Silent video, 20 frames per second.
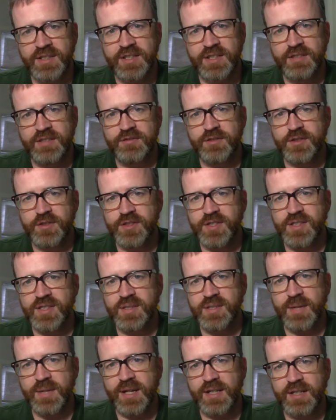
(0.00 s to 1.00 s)
differ
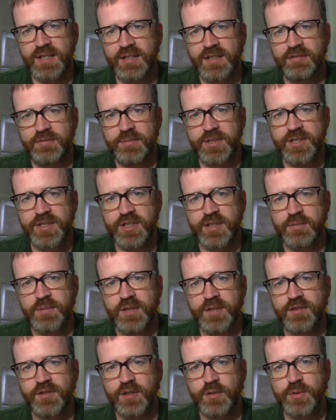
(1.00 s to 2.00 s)
systematically from each other by
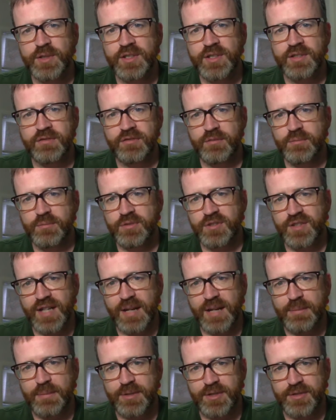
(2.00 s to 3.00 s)
following different
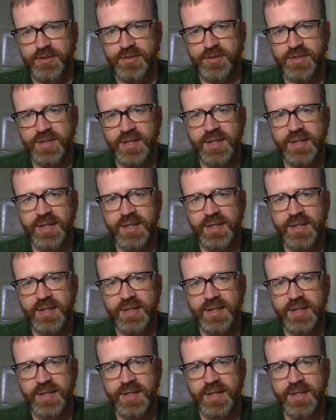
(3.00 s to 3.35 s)
parameters.